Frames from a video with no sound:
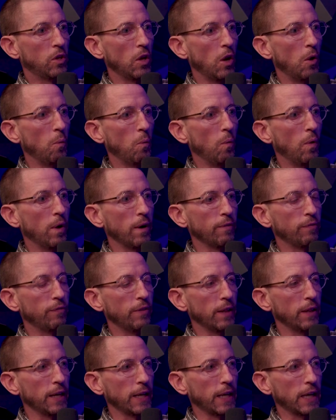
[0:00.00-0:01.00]
don't want to
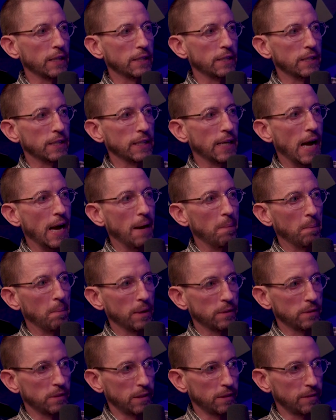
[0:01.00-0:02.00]
feel like it's not
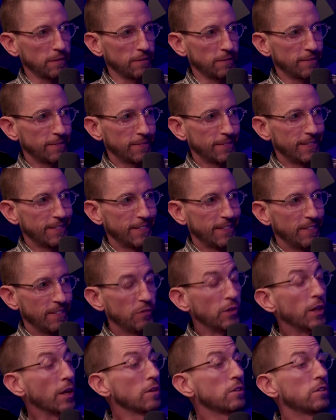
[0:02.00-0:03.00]
missing.
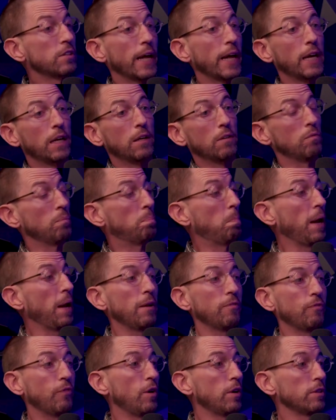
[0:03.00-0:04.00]
There's like
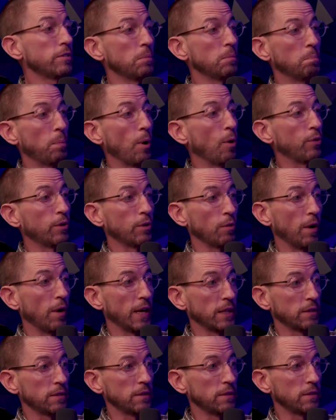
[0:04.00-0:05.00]
pitfalls in both
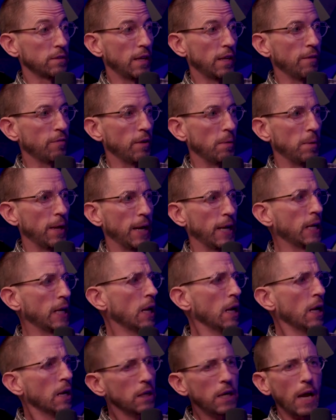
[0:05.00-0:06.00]
directions. If I'm like,
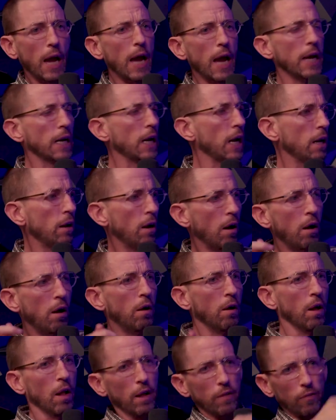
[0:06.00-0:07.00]
yeah, I got it
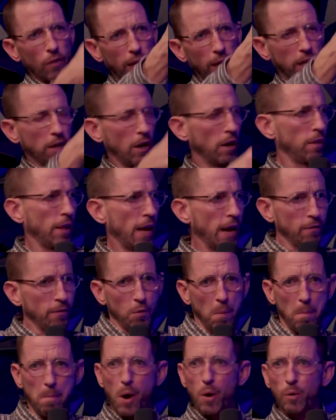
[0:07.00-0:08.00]
all, like a lot
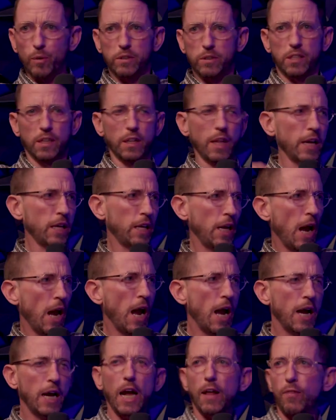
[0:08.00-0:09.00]
of remotes and like,
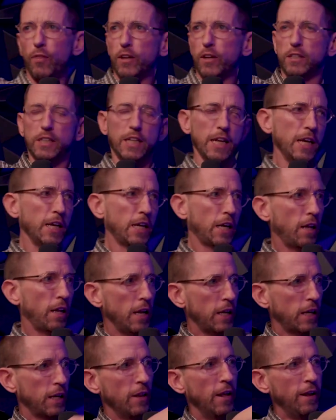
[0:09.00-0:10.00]
yeah, I got this thing
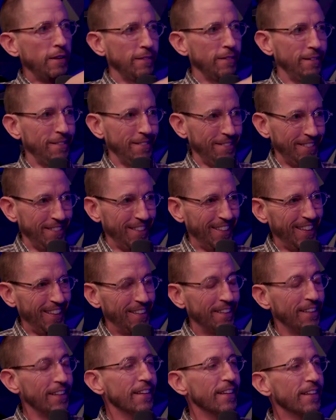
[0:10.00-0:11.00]
clicking.
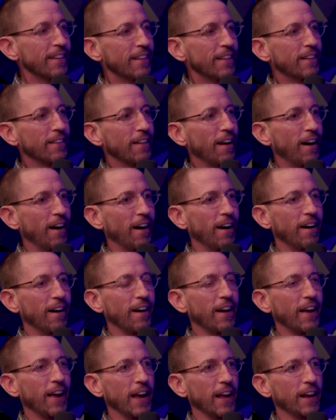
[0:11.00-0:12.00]

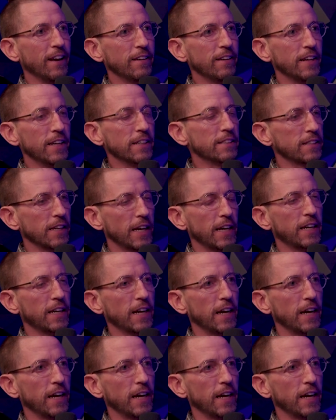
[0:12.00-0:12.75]
And it's like,